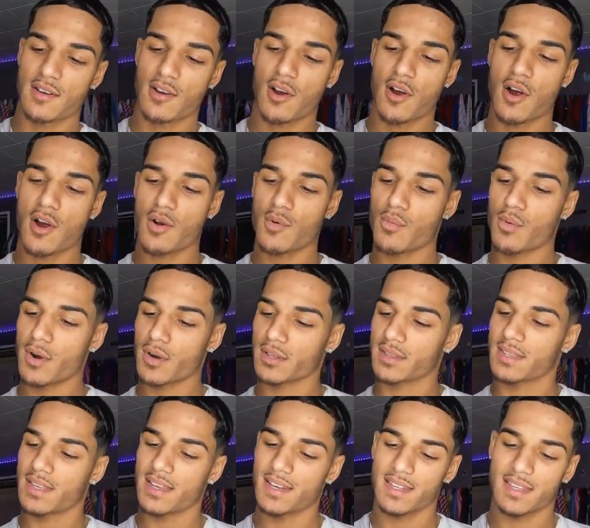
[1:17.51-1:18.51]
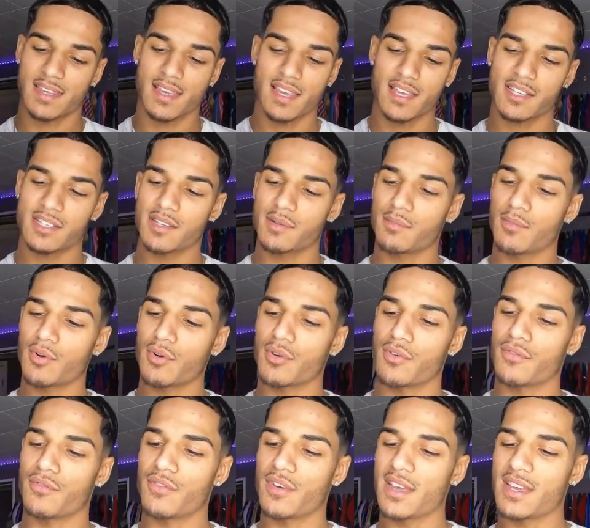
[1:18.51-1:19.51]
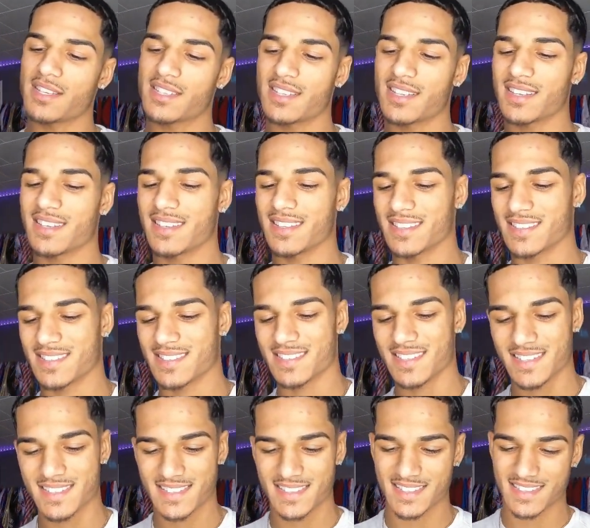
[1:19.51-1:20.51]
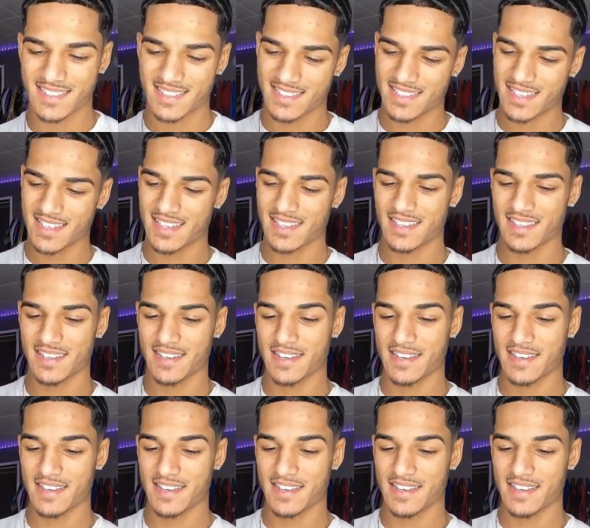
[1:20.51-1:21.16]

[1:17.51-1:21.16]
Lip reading: Hard work, dedication, motivation, consistency.